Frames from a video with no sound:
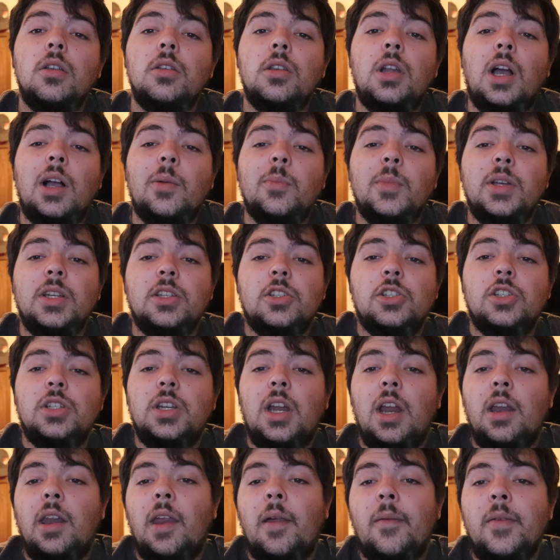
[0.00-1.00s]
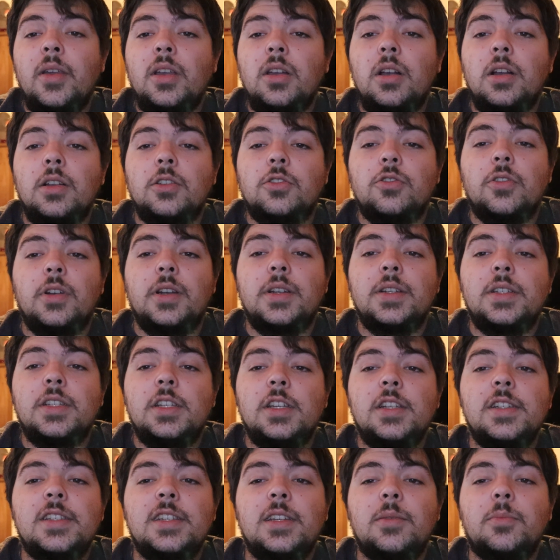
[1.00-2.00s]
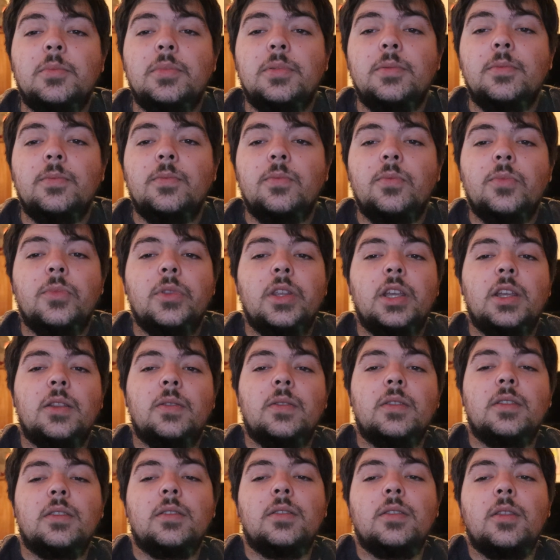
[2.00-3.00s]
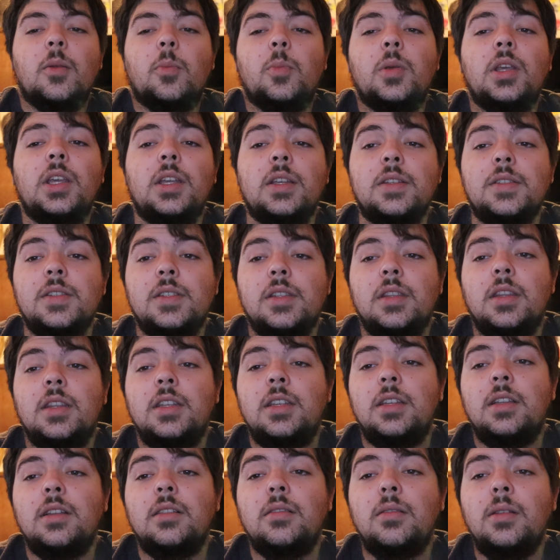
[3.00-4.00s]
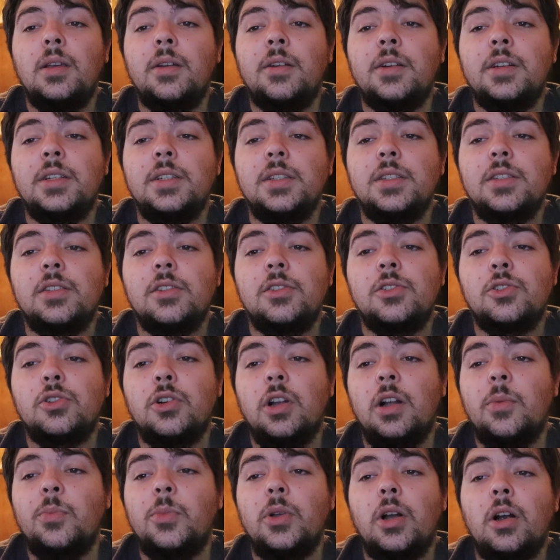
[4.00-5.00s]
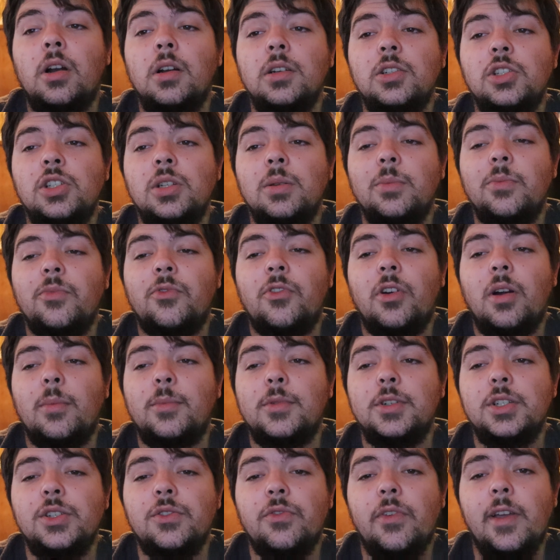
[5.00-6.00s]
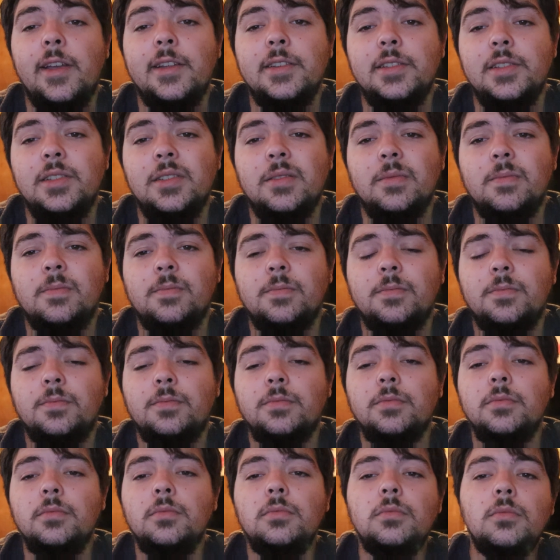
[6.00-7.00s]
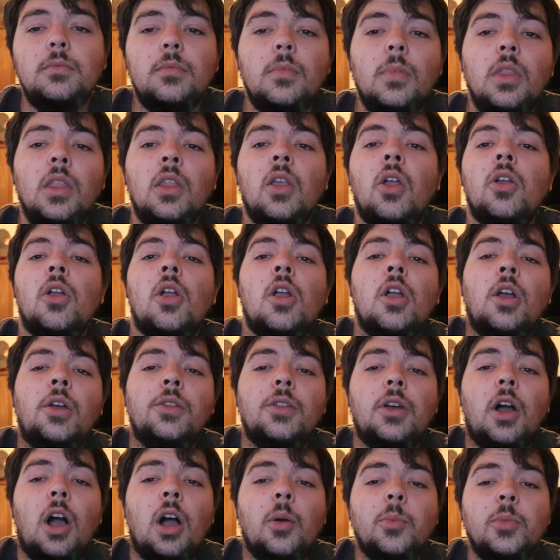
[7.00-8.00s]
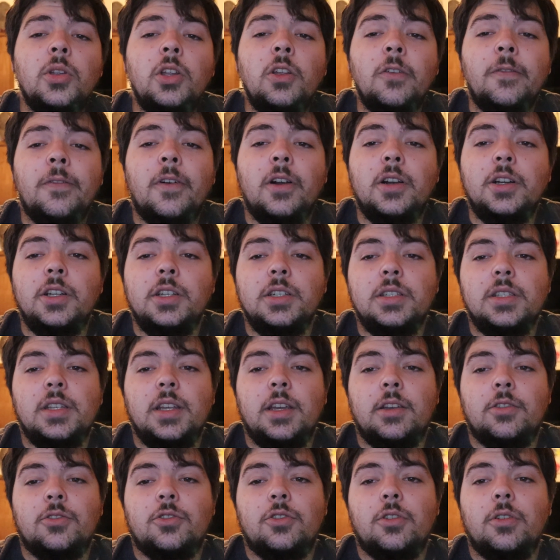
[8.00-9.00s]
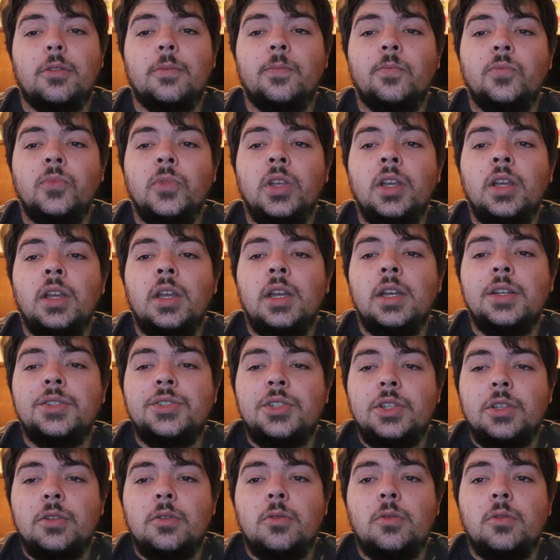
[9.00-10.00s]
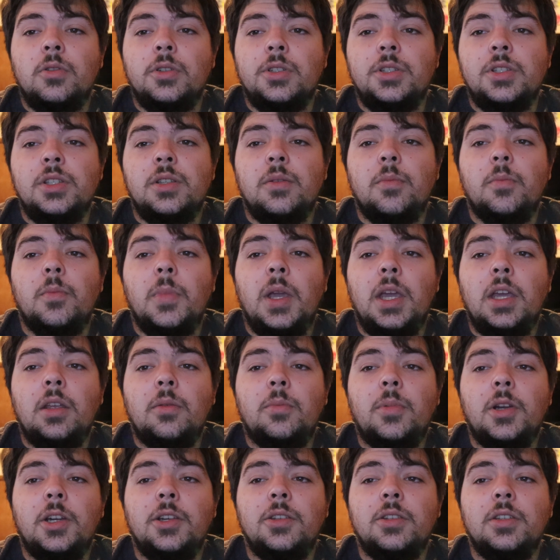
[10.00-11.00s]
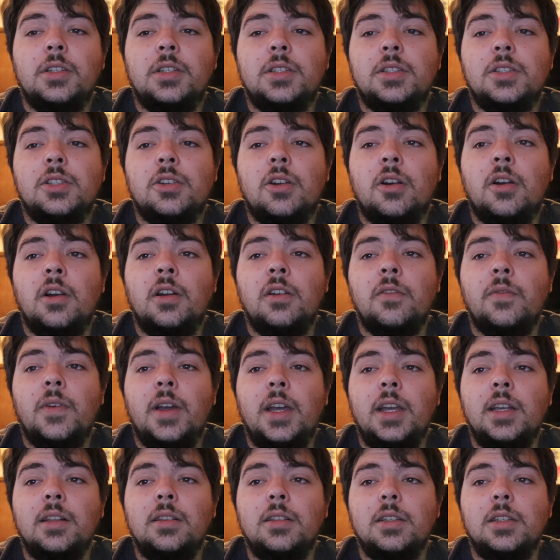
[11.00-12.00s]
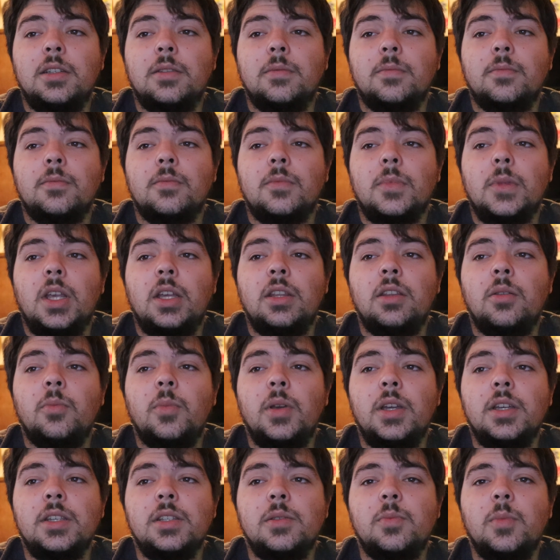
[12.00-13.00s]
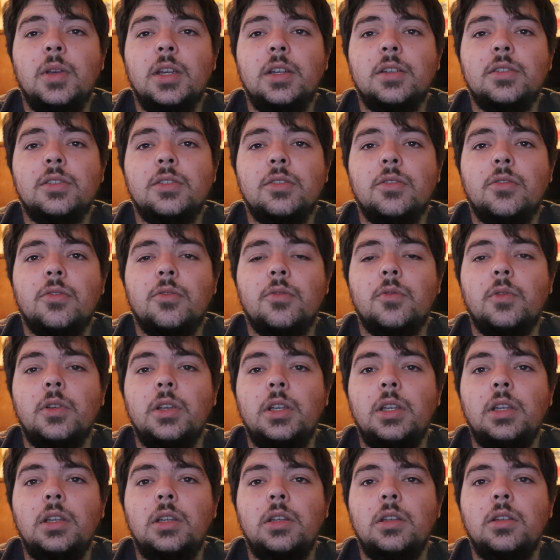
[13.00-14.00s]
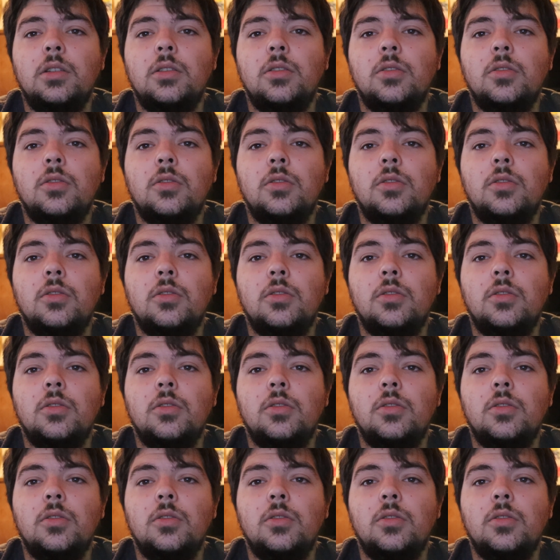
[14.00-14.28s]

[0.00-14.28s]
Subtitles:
Not much dynamic contrast is in the piece. The lyrics describe the hardship farmers face. The homophonic texture has the chords made by the guitar and violin, and the bass makes three